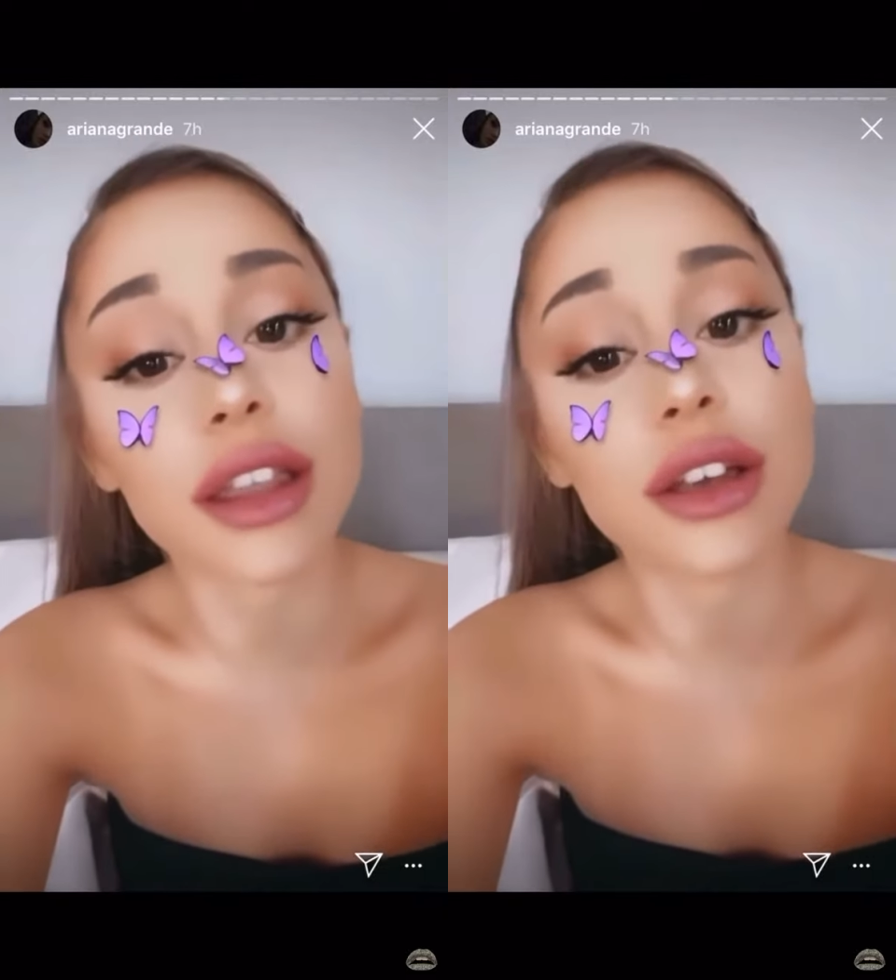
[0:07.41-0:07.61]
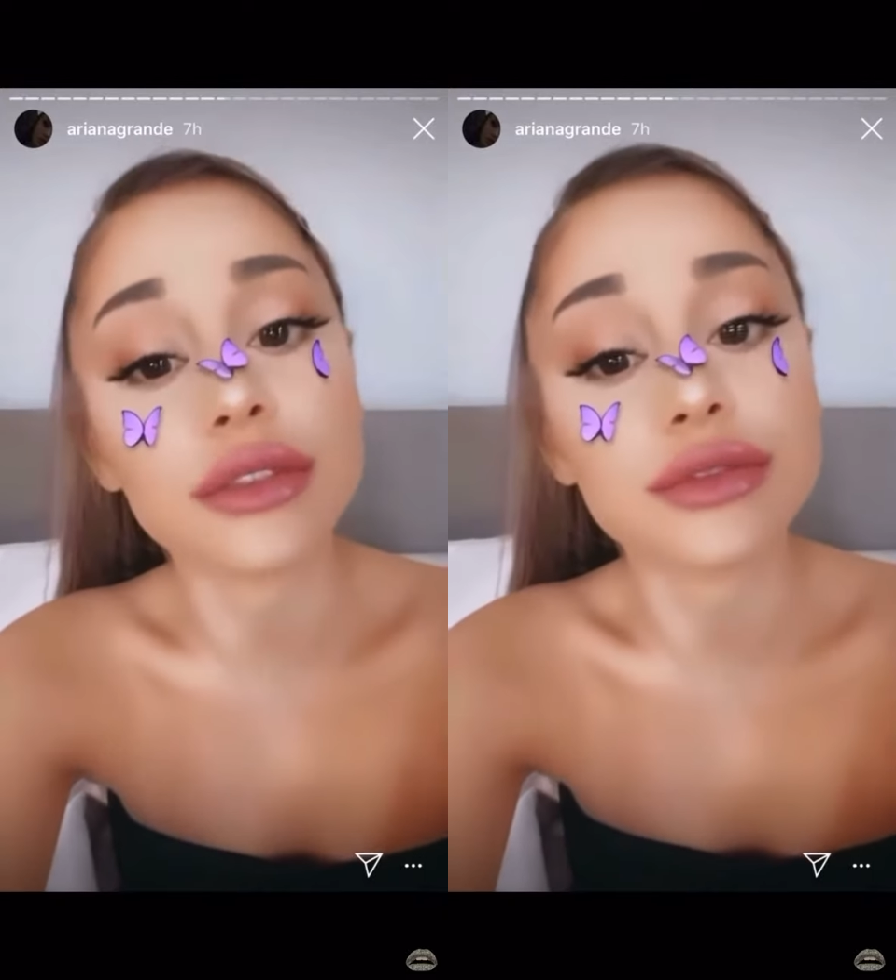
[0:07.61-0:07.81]

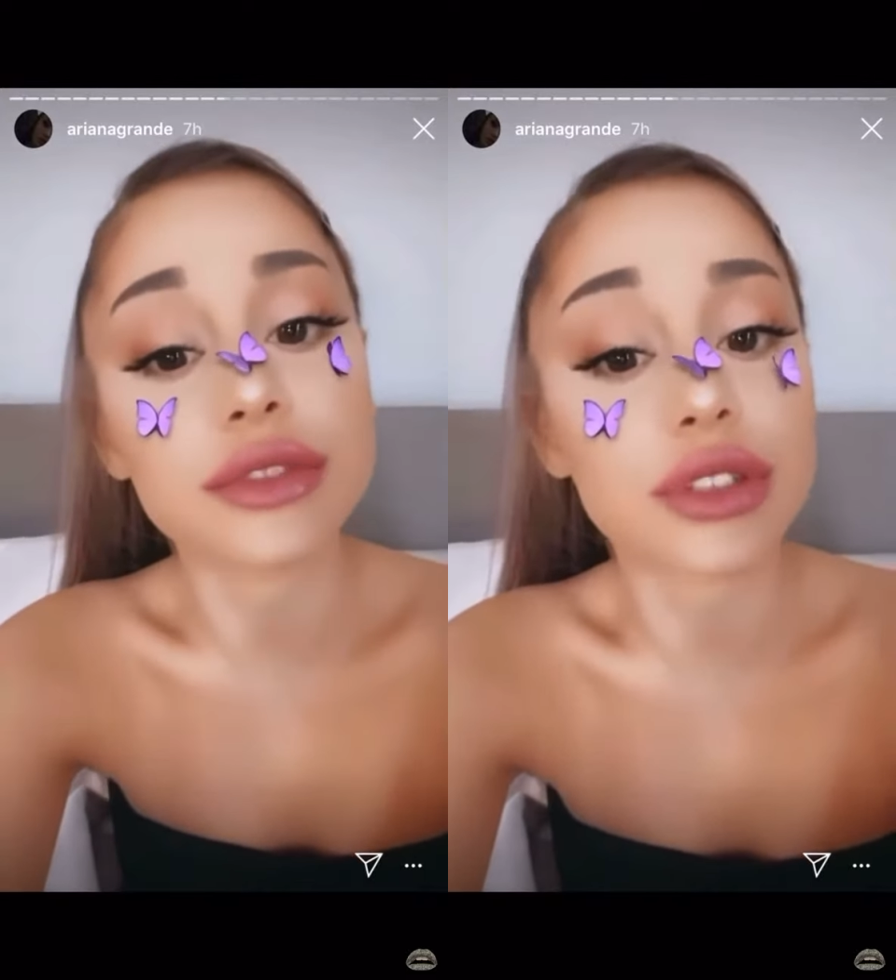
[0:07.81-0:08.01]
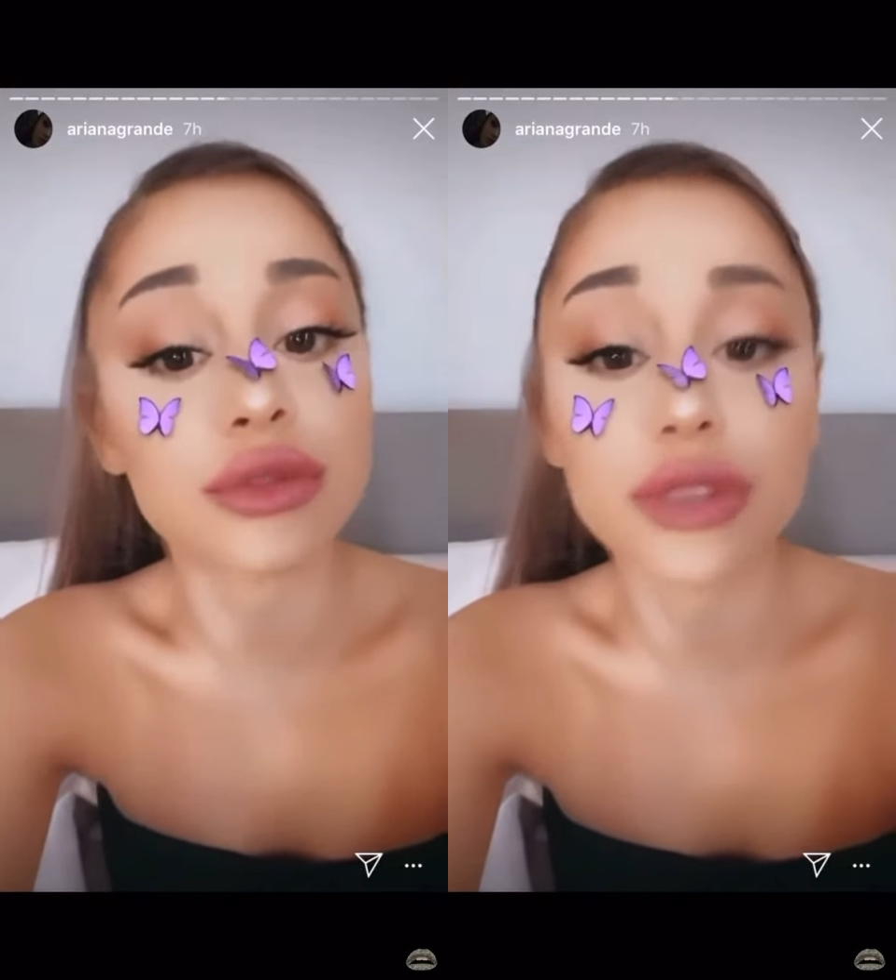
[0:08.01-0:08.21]
of
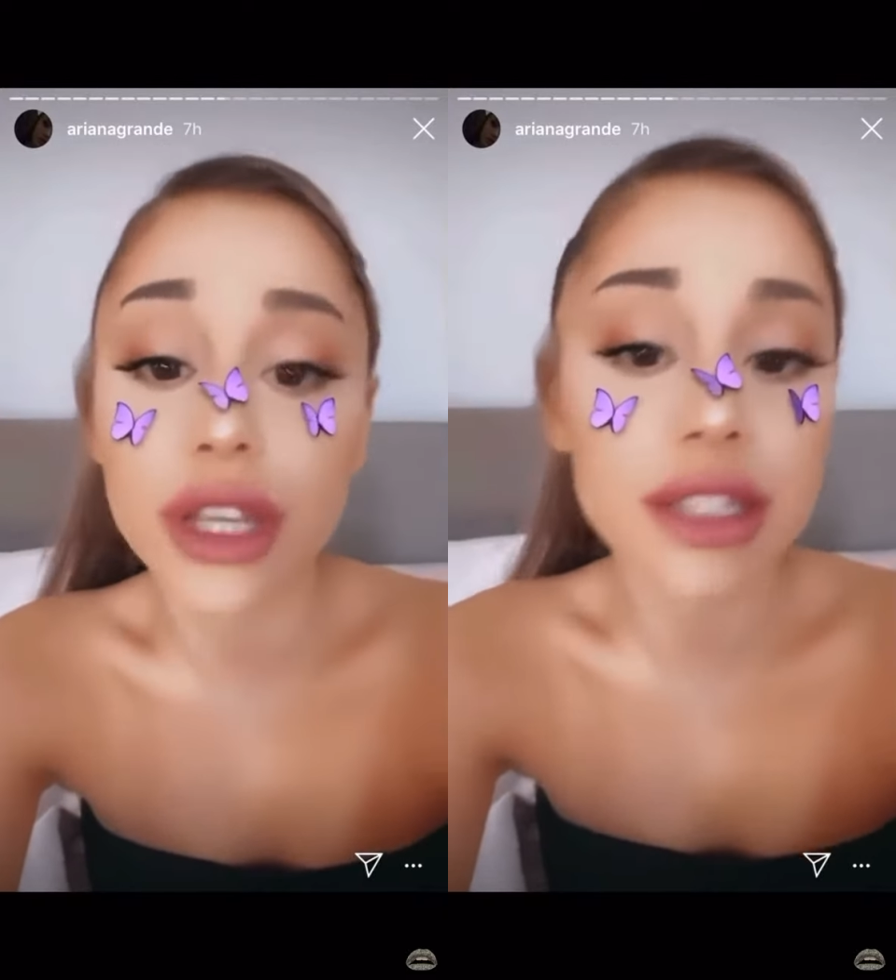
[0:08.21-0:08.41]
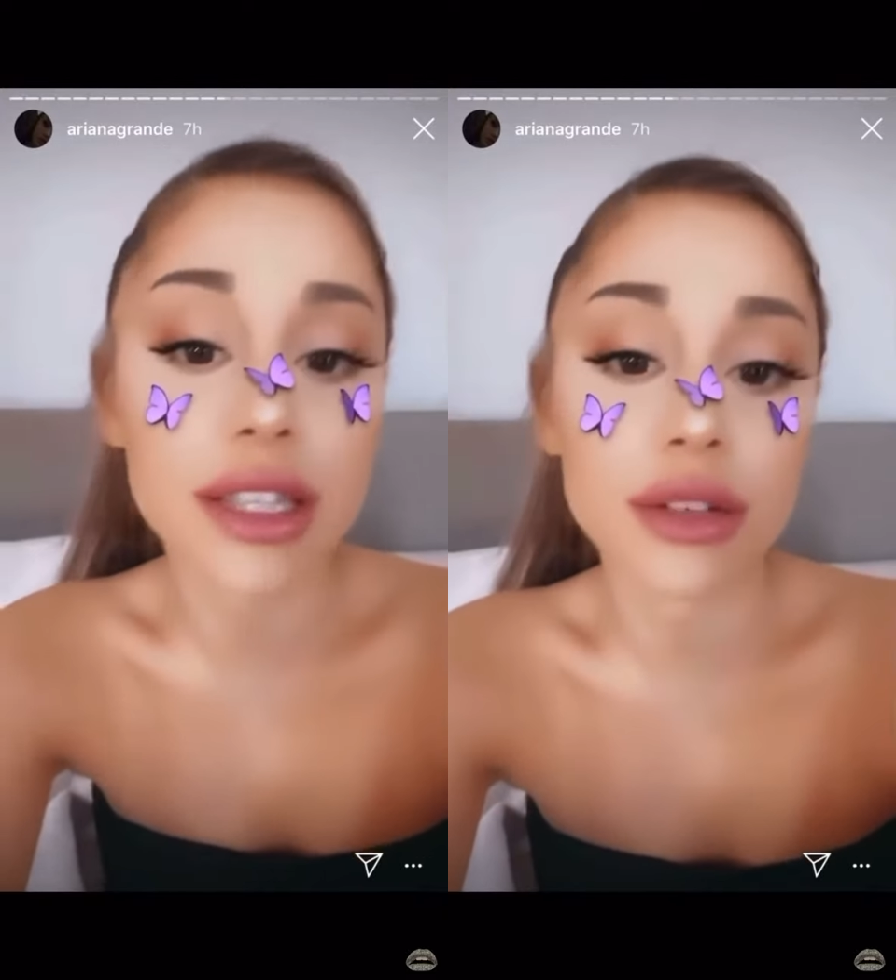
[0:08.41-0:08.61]
the
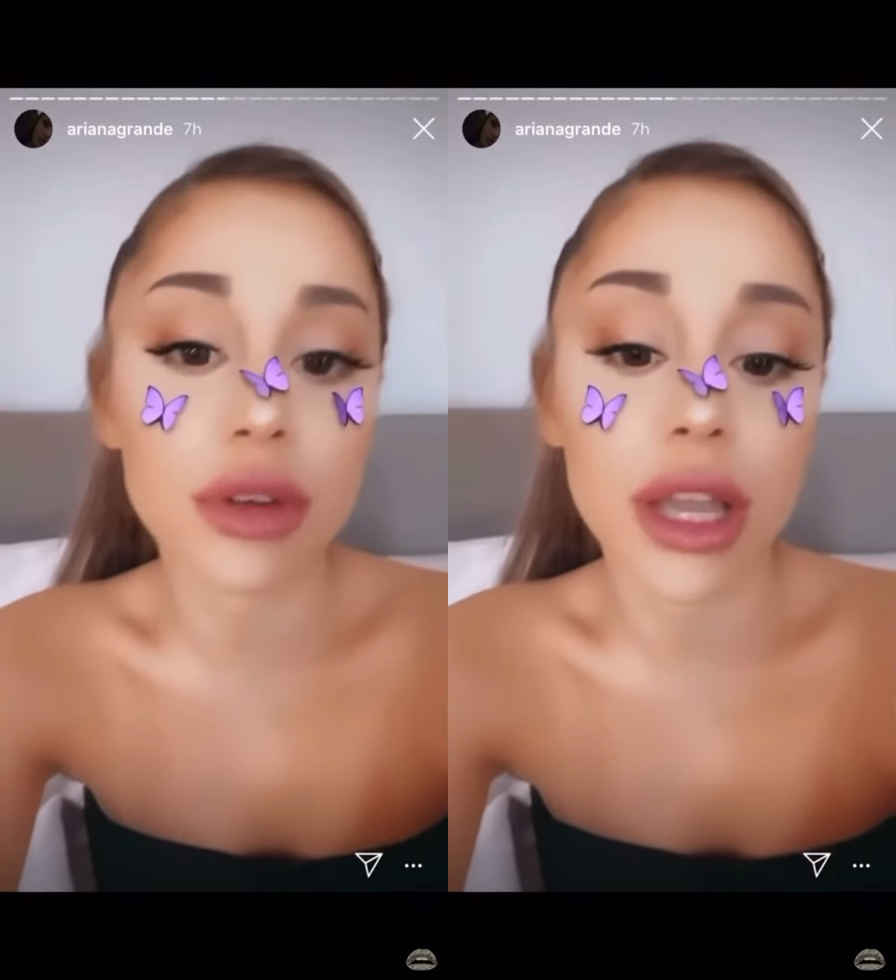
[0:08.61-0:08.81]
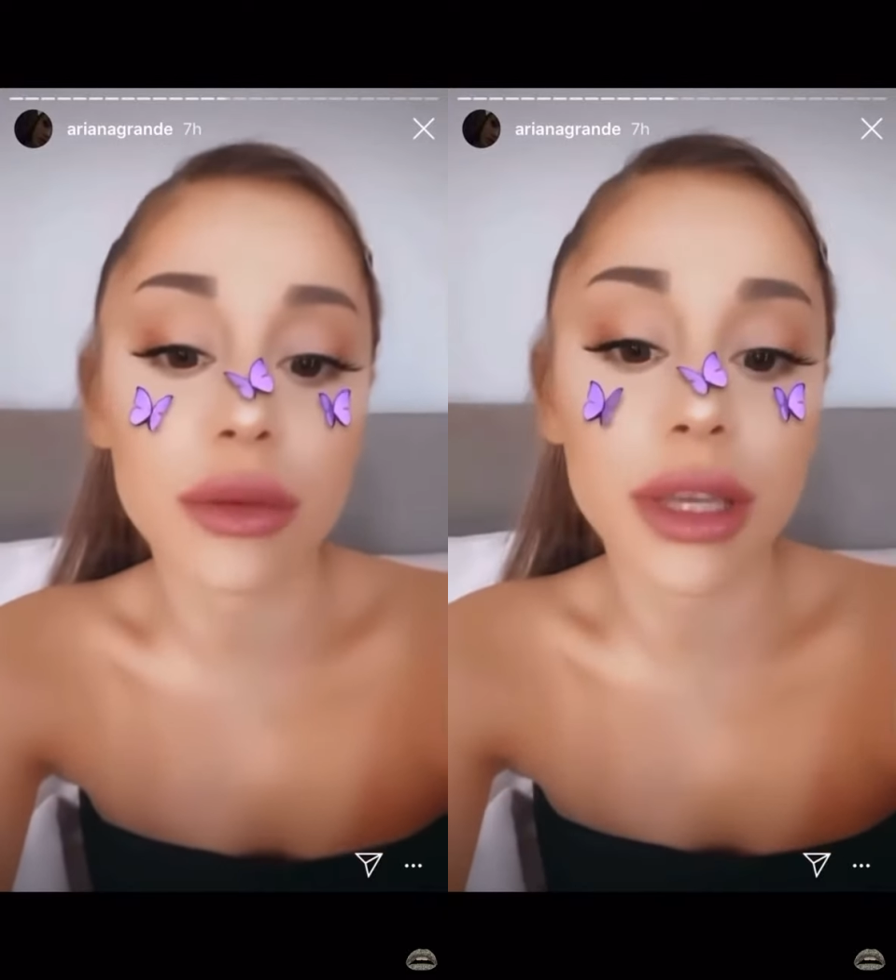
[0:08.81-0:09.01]
reason
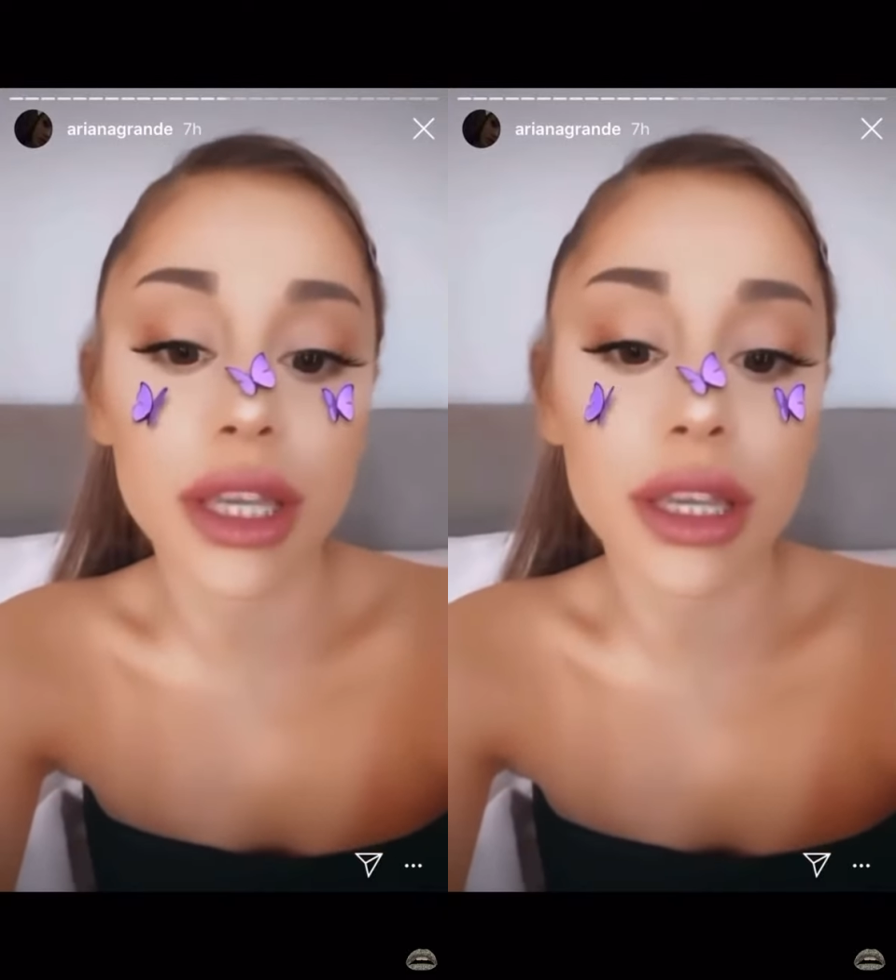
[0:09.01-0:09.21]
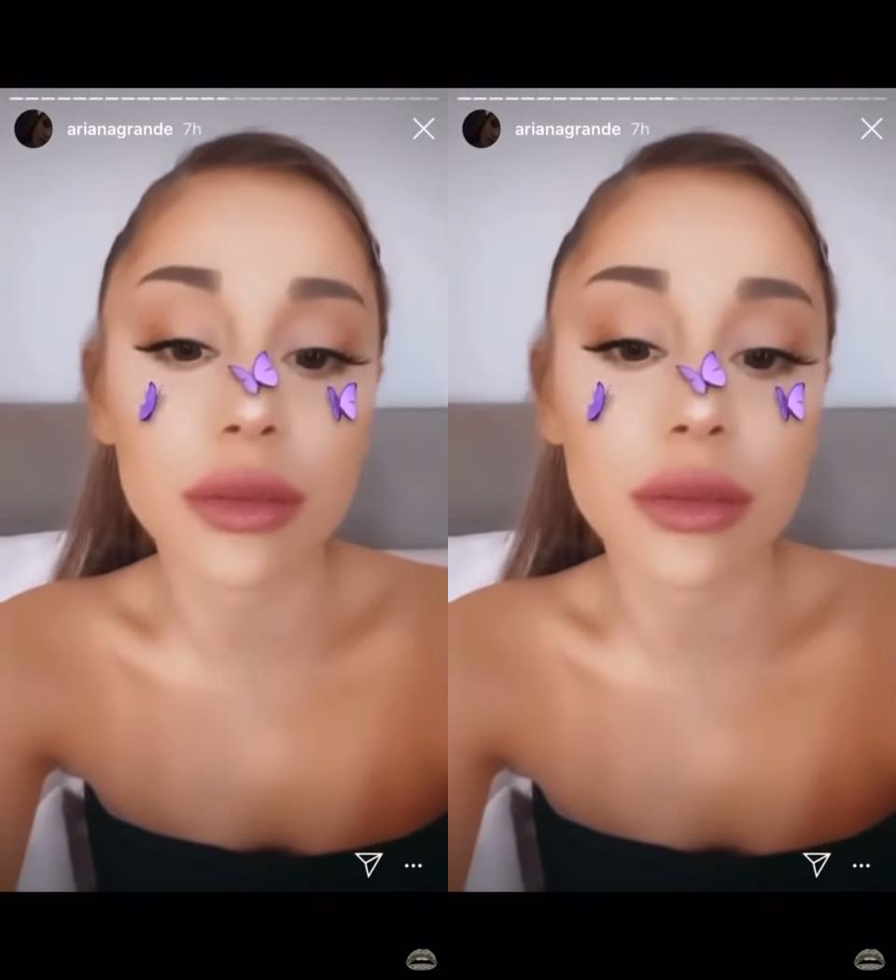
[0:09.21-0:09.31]
why we